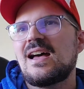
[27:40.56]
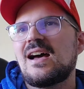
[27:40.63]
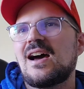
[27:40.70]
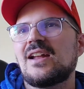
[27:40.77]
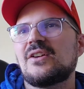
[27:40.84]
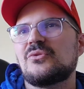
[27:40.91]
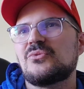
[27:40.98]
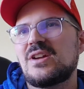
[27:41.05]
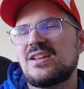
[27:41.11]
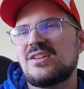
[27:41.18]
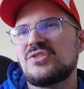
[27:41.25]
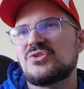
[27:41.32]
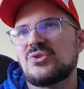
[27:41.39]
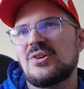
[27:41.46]
And I
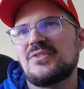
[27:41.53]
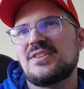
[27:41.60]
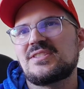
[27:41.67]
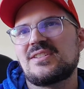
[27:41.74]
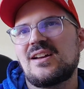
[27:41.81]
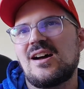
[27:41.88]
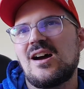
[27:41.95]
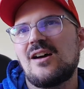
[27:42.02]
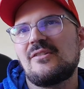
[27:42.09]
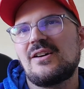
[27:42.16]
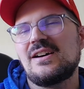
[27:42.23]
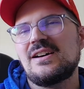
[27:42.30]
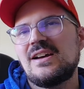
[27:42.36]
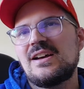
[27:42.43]
really enjoyed the
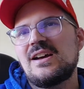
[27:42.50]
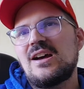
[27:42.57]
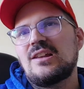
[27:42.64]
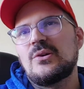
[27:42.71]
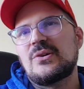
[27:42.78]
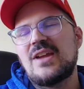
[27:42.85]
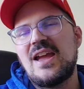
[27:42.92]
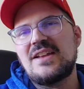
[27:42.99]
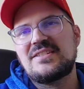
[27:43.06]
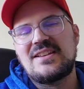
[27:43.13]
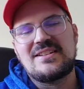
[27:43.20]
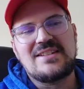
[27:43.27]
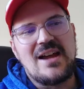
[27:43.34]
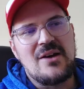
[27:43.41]
Sahara.
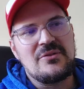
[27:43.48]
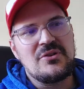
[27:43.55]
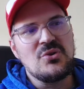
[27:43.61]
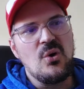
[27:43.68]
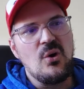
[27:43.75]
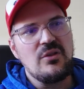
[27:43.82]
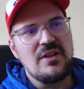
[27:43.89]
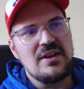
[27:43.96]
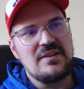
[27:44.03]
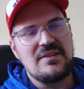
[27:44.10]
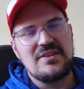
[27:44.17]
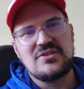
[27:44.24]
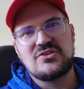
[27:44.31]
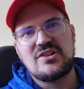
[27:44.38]
Located down the north end of
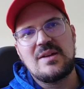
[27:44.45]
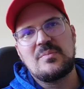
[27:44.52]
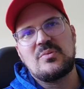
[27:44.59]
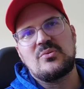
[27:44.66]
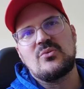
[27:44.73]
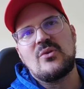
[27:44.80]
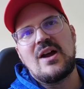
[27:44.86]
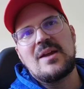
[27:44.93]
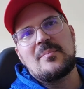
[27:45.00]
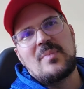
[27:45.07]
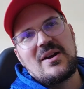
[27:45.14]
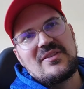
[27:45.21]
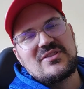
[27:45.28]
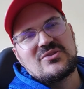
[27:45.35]
the strip, right
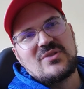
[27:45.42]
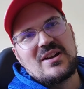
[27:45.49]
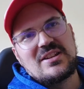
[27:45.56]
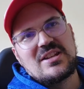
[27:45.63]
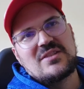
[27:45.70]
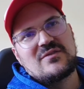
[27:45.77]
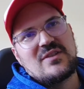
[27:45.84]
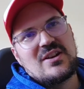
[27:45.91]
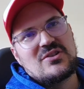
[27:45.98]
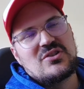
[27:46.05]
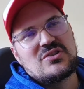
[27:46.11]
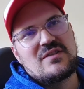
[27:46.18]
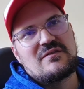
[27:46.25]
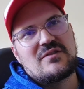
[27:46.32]
by the Stratosphere,
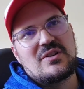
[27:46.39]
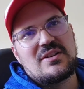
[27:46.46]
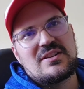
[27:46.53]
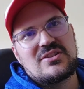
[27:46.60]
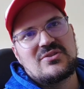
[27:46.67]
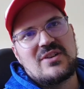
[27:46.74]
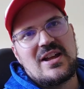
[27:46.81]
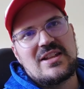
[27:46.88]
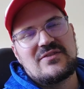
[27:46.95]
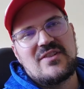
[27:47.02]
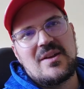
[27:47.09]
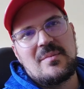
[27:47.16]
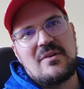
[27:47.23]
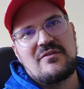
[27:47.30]
just in front of the
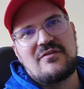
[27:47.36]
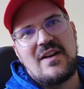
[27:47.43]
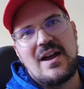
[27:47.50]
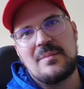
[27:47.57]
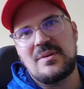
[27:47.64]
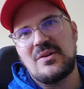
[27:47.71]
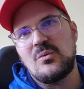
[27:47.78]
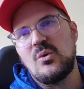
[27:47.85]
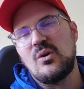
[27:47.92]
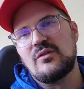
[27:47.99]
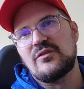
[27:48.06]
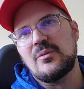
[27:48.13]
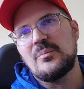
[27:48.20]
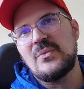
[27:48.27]
Stratosphere, about a five minute
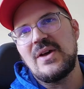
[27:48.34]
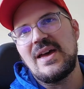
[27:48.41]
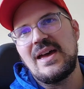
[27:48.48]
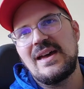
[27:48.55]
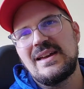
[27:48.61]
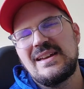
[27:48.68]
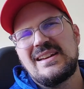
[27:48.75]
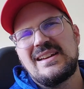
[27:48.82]
walk from there.